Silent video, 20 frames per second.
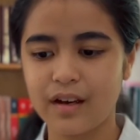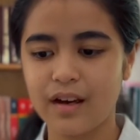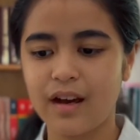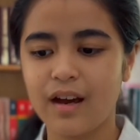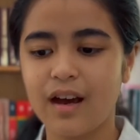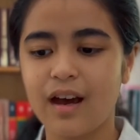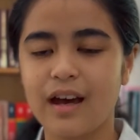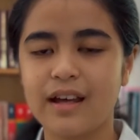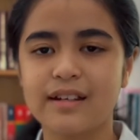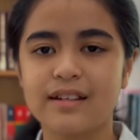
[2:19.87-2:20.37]

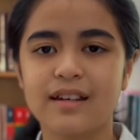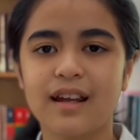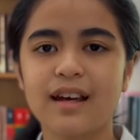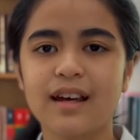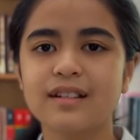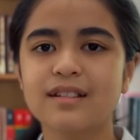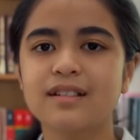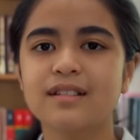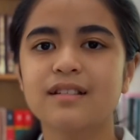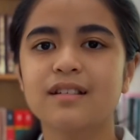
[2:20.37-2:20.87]
And
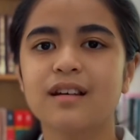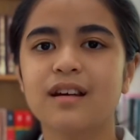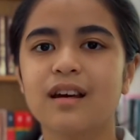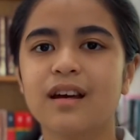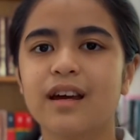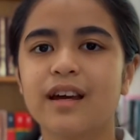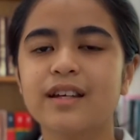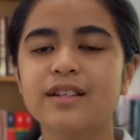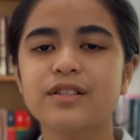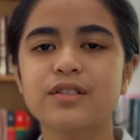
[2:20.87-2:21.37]
next
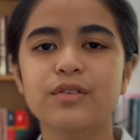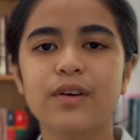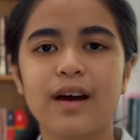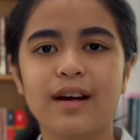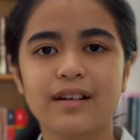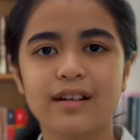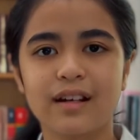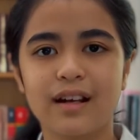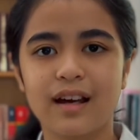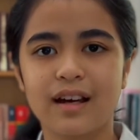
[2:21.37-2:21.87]
is to
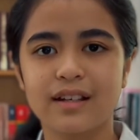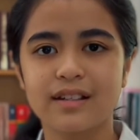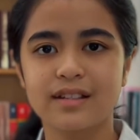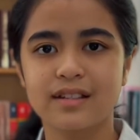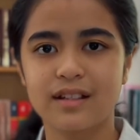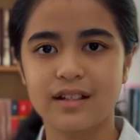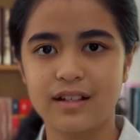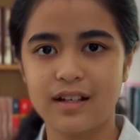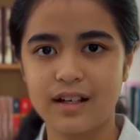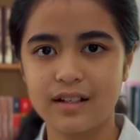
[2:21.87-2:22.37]
analyze
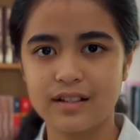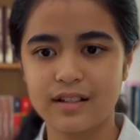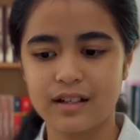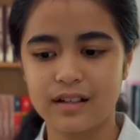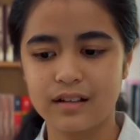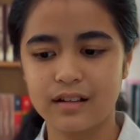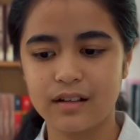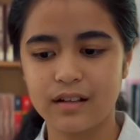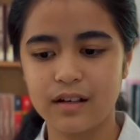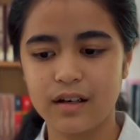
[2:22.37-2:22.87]
the data,
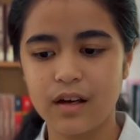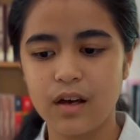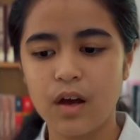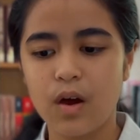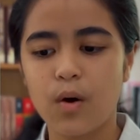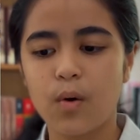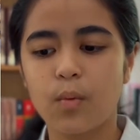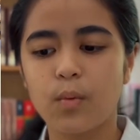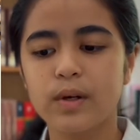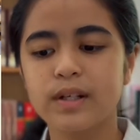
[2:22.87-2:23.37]

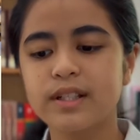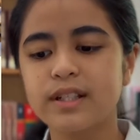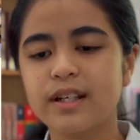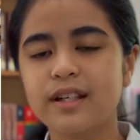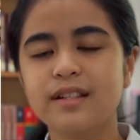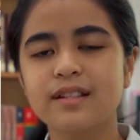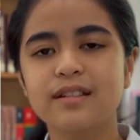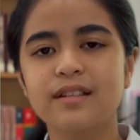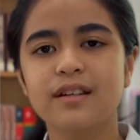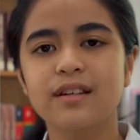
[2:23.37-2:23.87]
which
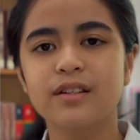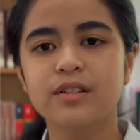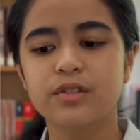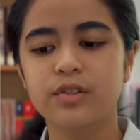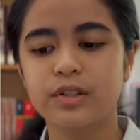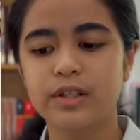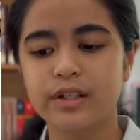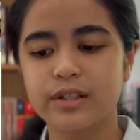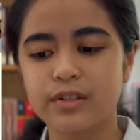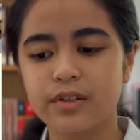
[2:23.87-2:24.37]
is to
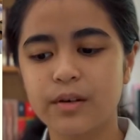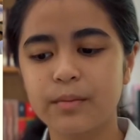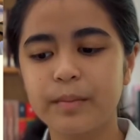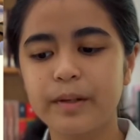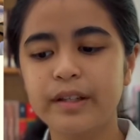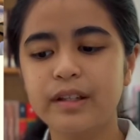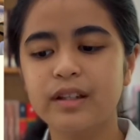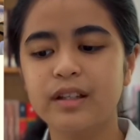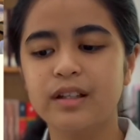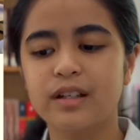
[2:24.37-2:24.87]

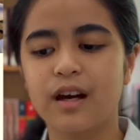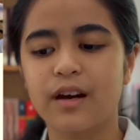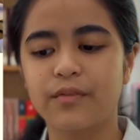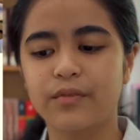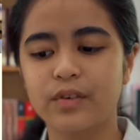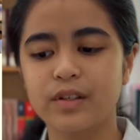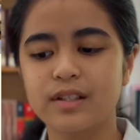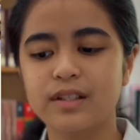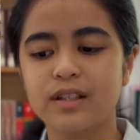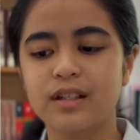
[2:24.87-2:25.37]
determine the
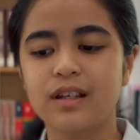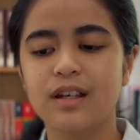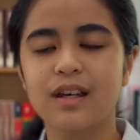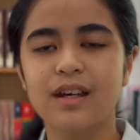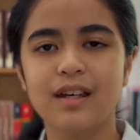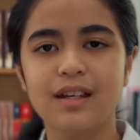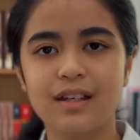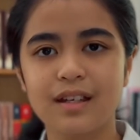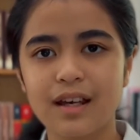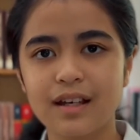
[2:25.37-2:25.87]
diversity
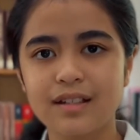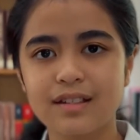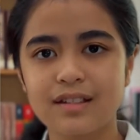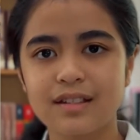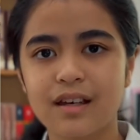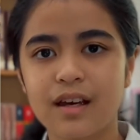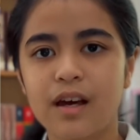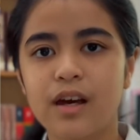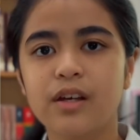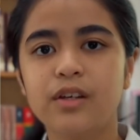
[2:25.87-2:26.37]
index
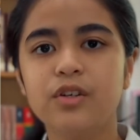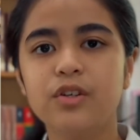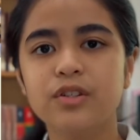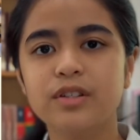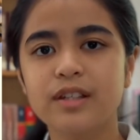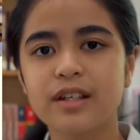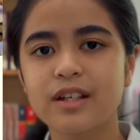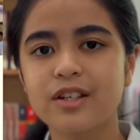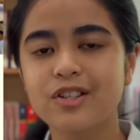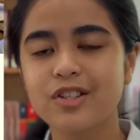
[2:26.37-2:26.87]

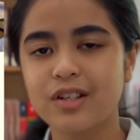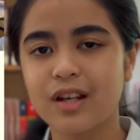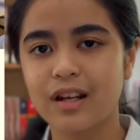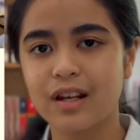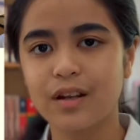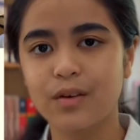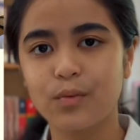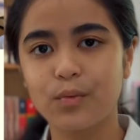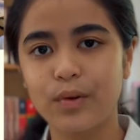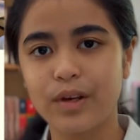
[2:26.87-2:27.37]
using
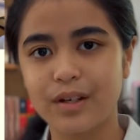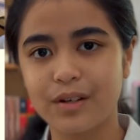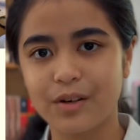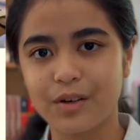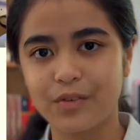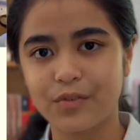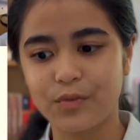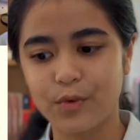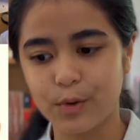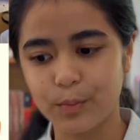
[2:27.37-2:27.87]
Shannon-Wiener
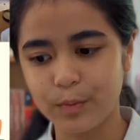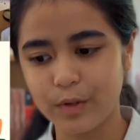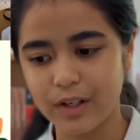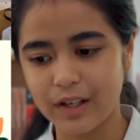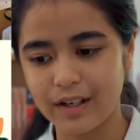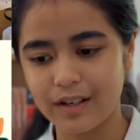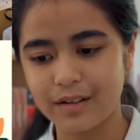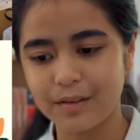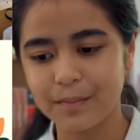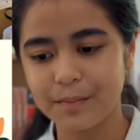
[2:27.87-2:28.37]

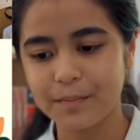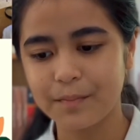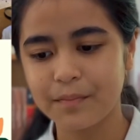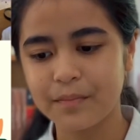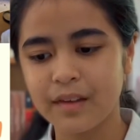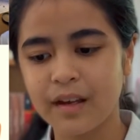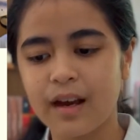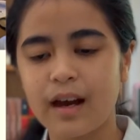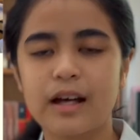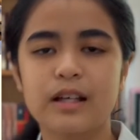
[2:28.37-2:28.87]
formula,
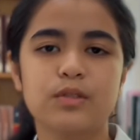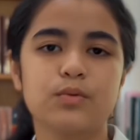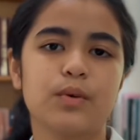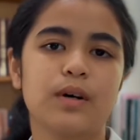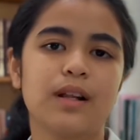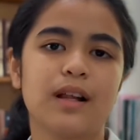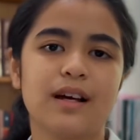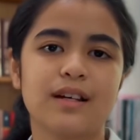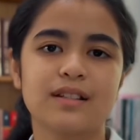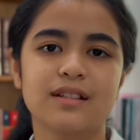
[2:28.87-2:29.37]
as well
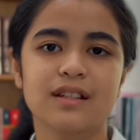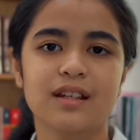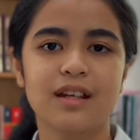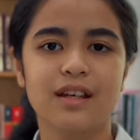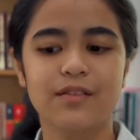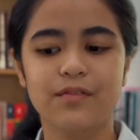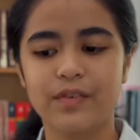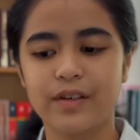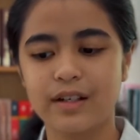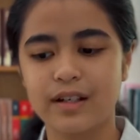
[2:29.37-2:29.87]
as
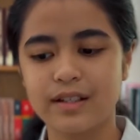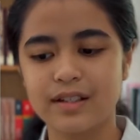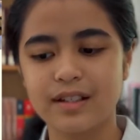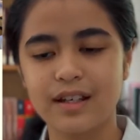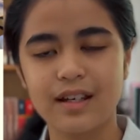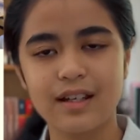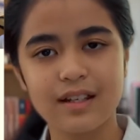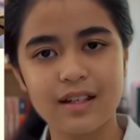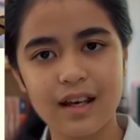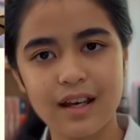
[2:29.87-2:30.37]
evenness
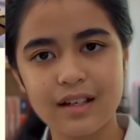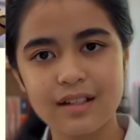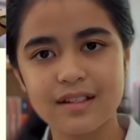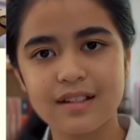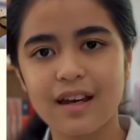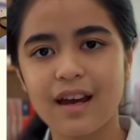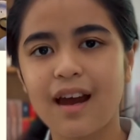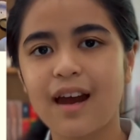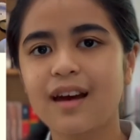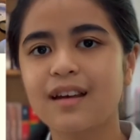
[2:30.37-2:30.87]
index
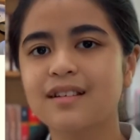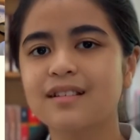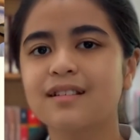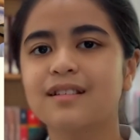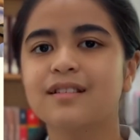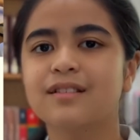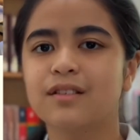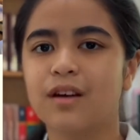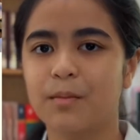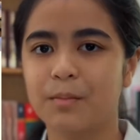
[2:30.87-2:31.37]
and
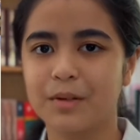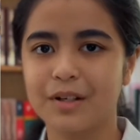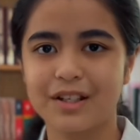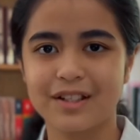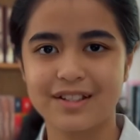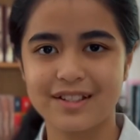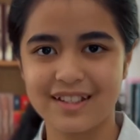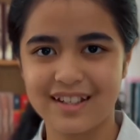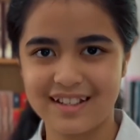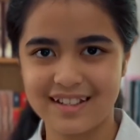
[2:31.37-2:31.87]

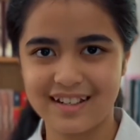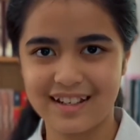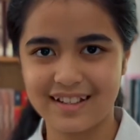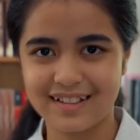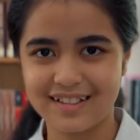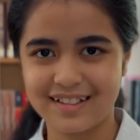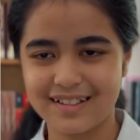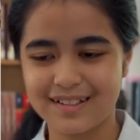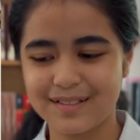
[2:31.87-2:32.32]
dominance index.